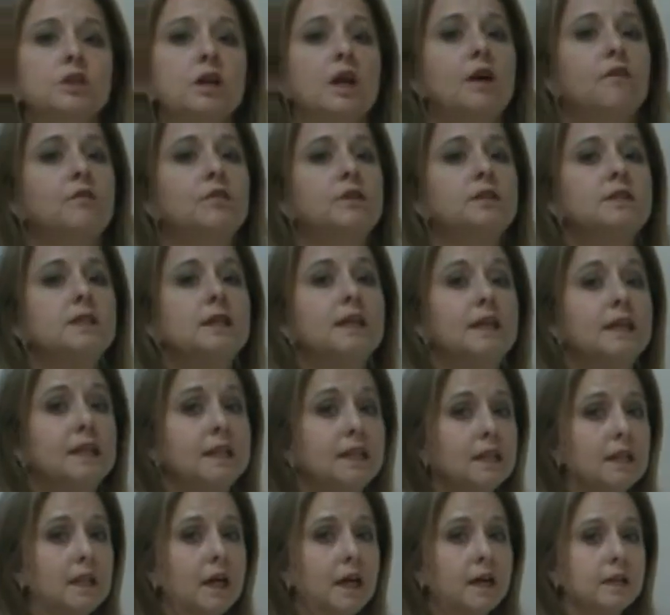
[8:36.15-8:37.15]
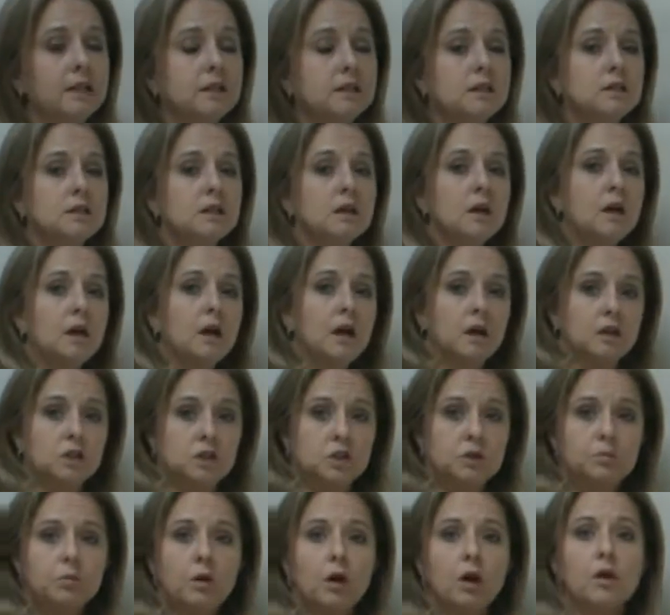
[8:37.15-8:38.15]
you to have this in class
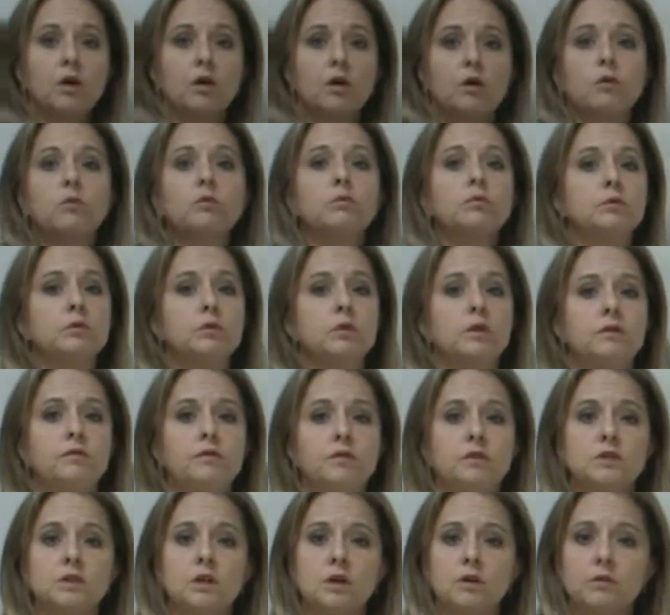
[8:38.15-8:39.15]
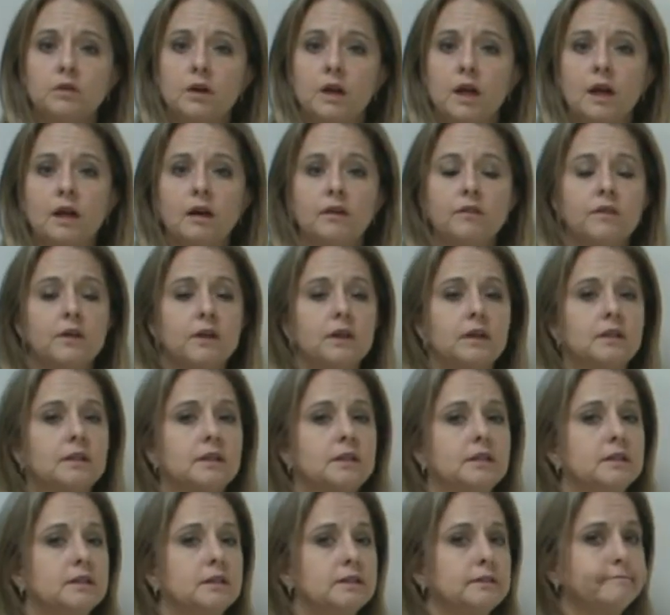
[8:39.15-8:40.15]
tomorrow, but if you don't have
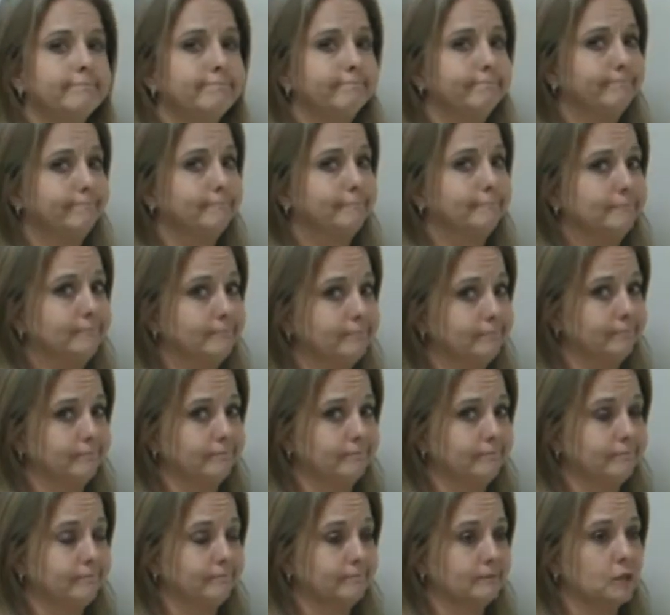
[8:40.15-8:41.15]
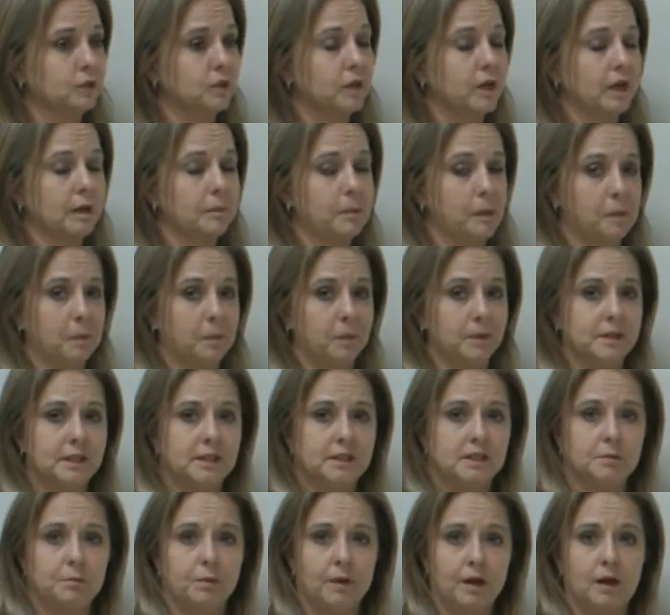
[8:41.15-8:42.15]
it, you're not going to
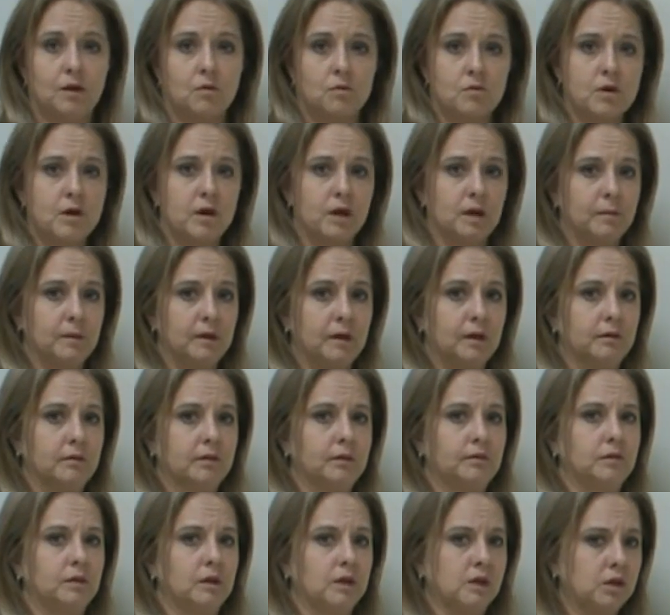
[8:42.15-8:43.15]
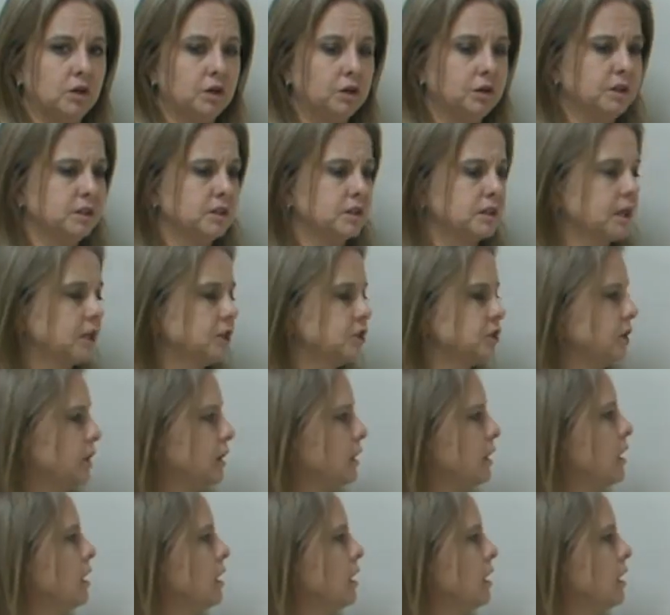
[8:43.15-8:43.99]
participate. You're not going to have a good discussion.